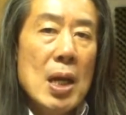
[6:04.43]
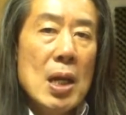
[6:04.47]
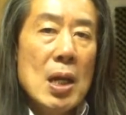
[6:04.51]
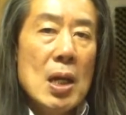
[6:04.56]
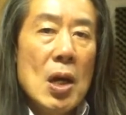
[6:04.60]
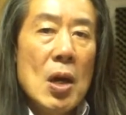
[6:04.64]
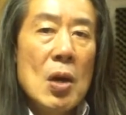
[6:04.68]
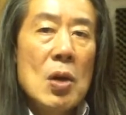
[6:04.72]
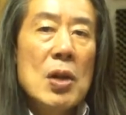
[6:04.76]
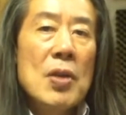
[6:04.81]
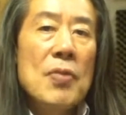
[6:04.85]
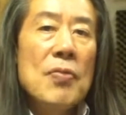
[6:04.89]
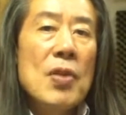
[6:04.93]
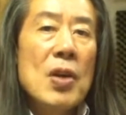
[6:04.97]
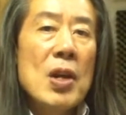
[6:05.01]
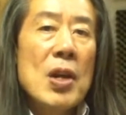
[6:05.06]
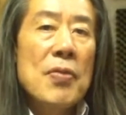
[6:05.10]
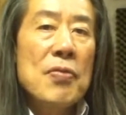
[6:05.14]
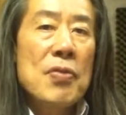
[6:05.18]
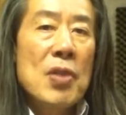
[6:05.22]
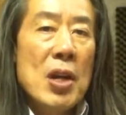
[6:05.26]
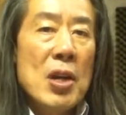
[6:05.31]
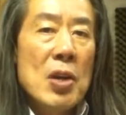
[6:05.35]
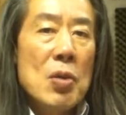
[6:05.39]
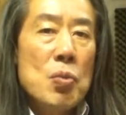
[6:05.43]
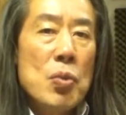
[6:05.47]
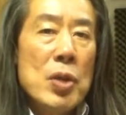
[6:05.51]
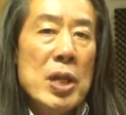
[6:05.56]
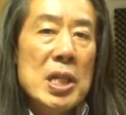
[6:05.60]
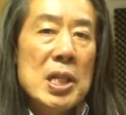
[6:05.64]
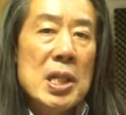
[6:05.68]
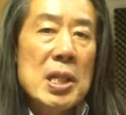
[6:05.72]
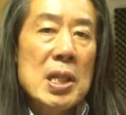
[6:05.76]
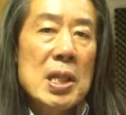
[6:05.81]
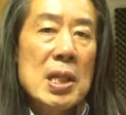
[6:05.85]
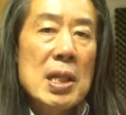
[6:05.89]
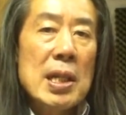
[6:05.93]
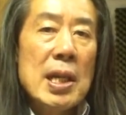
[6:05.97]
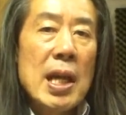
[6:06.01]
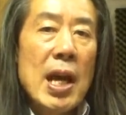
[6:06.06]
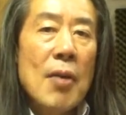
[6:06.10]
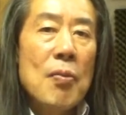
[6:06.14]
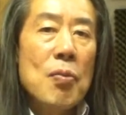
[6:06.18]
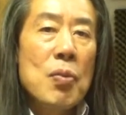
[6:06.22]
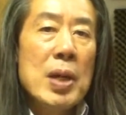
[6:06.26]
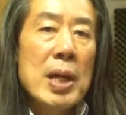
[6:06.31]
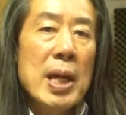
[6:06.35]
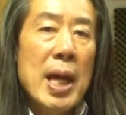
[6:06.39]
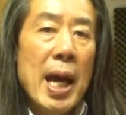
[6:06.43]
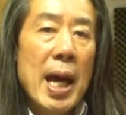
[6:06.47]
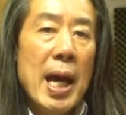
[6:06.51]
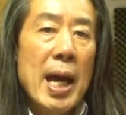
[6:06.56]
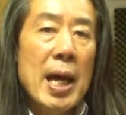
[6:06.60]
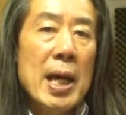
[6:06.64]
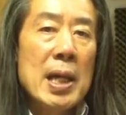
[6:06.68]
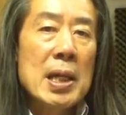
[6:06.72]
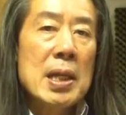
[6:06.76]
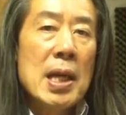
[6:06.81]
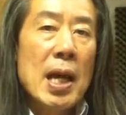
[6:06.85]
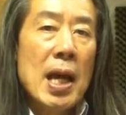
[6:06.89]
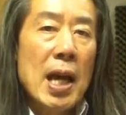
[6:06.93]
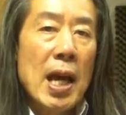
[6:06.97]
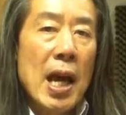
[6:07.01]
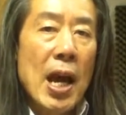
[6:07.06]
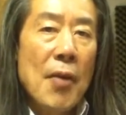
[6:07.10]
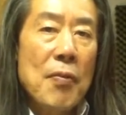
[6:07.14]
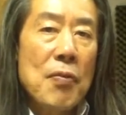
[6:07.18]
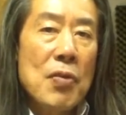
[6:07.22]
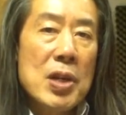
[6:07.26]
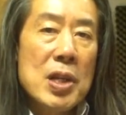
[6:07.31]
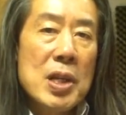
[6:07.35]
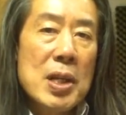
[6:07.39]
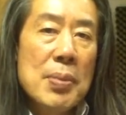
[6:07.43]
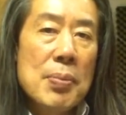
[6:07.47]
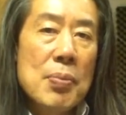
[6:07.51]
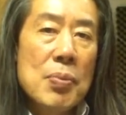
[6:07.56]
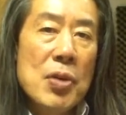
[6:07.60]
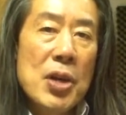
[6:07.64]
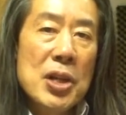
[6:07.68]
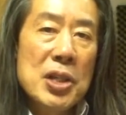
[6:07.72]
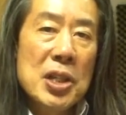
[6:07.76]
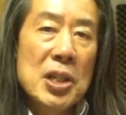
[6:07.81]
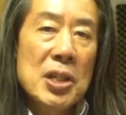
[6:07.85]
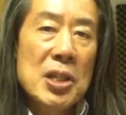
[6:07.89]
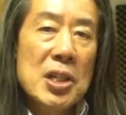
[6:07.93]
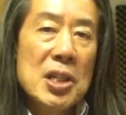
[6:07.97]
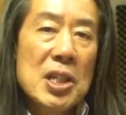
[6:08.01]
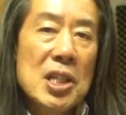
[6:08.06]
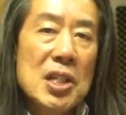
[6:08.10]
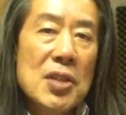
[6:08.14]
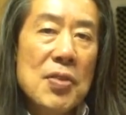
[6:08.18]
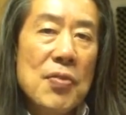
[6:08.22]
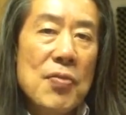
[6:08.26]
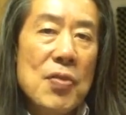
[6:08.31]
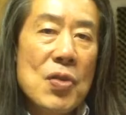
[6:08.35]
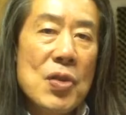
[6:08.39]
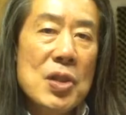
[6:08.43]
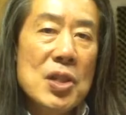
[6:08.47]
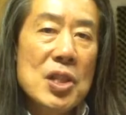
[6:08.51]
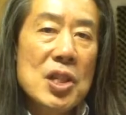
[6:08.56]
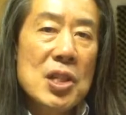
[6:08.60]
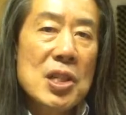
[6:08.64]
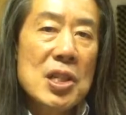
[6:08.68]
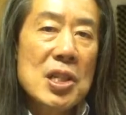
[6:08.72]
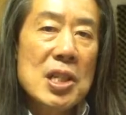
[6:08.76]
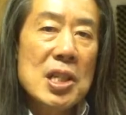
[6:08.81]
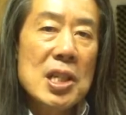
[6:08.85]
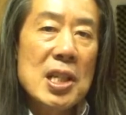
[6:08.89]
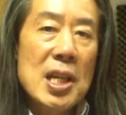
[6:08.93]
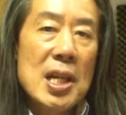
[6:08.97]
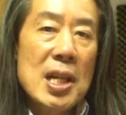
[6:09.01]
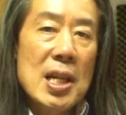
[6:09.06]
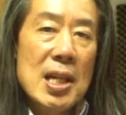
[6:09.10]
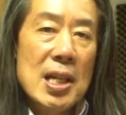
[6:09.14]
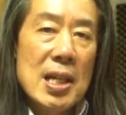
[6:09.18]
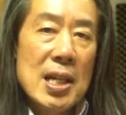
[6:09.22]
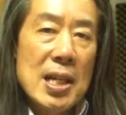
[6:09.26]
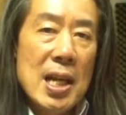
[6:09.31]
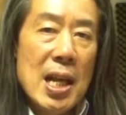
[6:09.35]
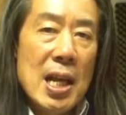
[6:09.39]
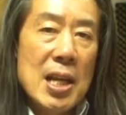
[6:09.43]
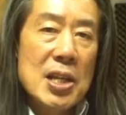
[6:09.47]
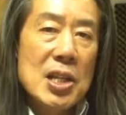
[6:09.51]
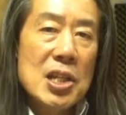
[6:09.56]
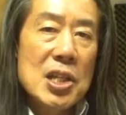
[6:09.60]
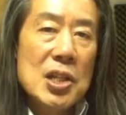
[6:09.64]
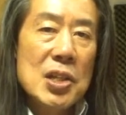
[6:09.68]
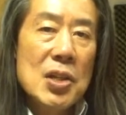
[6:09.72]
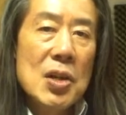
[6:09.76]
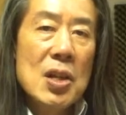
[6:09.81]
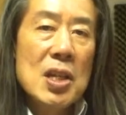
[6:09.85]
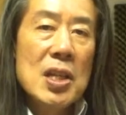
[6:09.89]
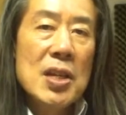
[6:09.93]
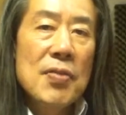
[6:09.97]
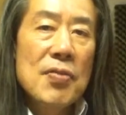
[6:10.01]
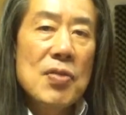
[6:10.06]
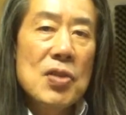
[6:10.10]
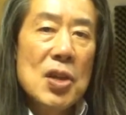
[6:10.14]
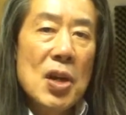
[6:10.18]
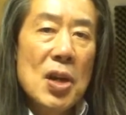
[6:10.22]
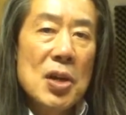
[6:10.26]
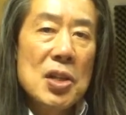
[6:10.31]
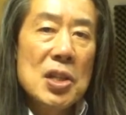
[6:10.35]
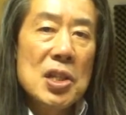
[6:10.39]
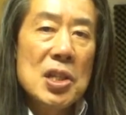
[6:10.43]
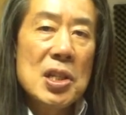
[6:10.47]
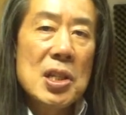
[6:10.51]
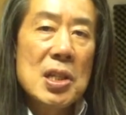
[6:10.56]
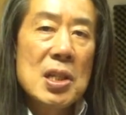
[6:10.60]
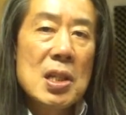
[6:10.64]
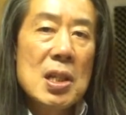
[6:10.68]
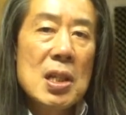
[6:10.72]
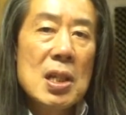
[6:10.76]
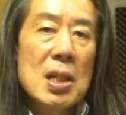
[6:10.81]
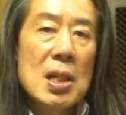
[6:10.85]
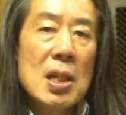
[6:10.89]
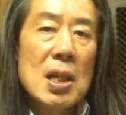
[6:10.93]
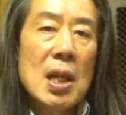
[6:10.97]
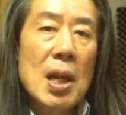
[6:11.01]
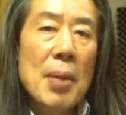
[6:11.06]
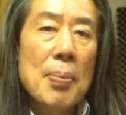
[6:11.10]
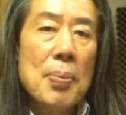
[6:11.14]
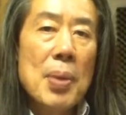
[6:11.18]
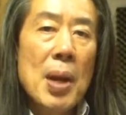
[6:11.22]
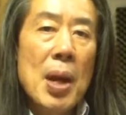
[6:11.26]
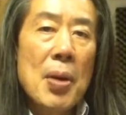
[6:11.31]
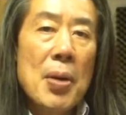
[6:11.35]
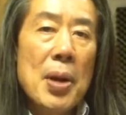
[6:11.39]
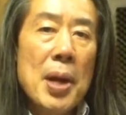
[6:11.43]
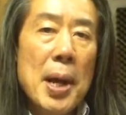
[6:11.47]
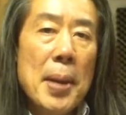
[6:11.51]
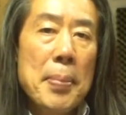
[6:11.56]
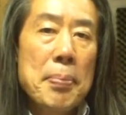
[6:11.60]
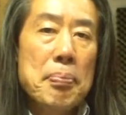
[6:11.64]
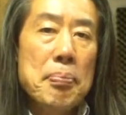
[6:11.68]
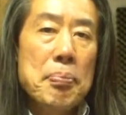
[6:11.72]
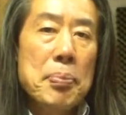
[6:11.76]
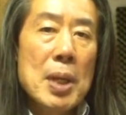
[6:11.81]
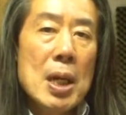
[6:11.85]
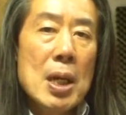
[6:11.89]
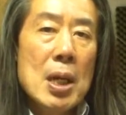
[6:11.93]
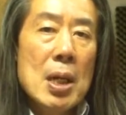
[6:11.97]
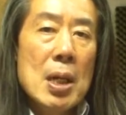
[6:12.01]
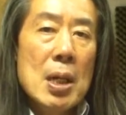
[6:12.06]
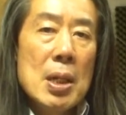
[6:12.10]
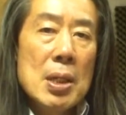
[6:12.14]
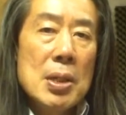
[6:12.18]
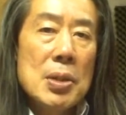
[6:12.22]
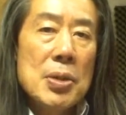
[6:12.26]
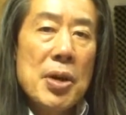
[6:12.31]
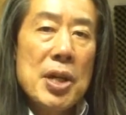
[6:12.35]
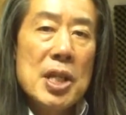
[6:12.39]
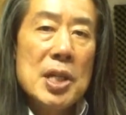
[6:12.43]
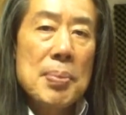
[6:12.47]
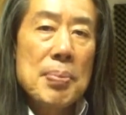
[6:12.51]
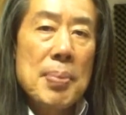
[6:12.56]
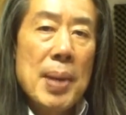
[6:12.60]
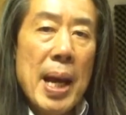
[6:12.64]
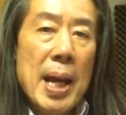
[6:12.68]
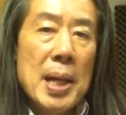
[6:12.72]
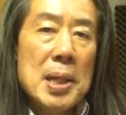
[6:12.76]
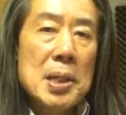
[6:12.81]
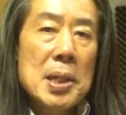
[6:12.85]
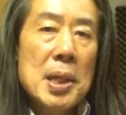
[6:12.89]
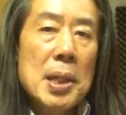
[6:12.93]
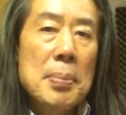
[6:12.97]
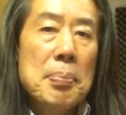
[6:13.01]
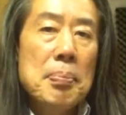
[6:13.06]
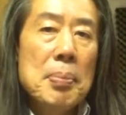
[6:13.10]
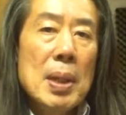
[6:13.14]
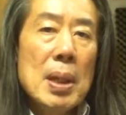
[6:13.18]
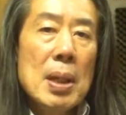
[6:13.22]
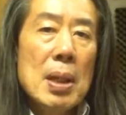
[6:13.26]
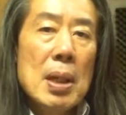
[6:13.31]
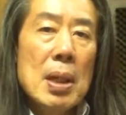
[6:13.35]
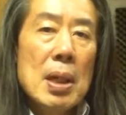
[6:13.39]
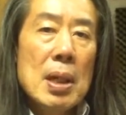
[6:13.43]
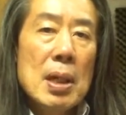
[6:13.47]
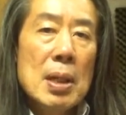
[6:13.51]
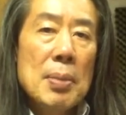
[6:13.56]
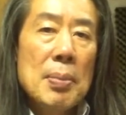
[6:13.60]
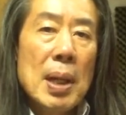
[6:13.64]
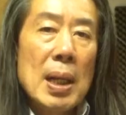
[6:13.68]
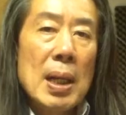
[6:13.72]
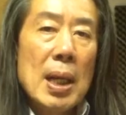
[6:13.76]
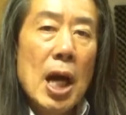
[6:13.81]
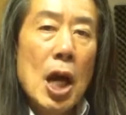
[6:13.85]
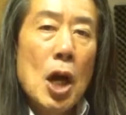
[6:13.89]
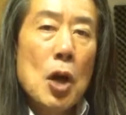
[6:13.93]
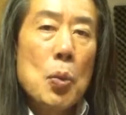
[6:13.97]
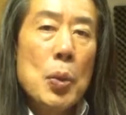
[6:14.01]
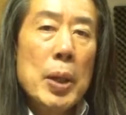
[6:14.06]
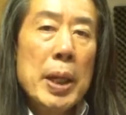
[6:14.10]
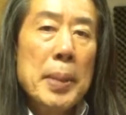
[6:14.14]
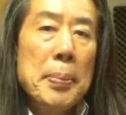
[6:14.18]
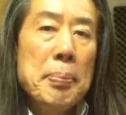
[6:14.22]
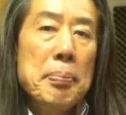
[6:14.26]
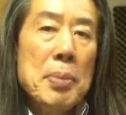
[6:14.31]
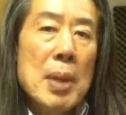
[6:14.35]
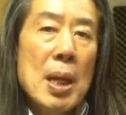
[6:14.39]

Only very, very recently have we had African presidents, for instance, Ellen Sirleaf Johnson in Liberia, Joyce Banda in Malawi,